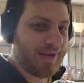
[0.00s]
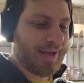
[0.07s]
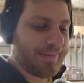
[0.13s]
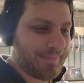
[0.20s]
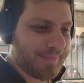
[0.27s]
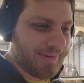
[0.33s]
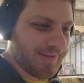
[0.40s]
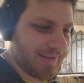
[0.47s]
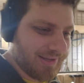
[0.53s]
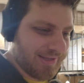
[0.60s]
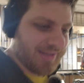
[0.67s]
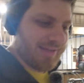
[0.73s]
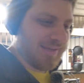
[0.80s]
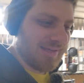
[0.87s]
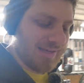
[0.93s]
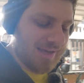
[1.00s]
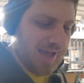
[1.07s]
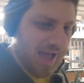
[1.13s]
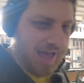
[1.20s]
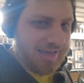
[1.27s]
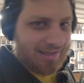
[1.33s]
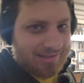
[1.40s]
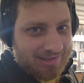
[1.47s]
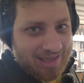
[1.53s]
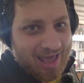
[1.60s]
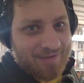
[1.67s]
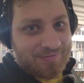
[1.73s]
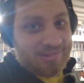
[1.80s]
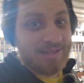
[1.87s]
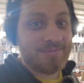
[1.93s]
but I,
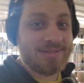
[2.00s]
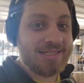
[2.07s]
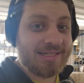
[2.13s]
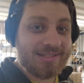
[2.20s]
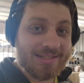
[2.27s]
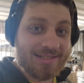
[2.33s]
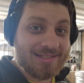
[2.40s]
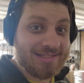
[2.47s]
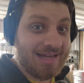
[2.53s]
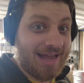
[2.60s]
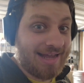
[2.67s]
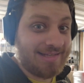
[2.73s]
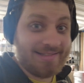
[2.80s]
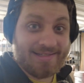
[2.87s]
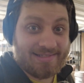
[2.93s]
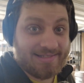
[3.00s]
having them stick to the sides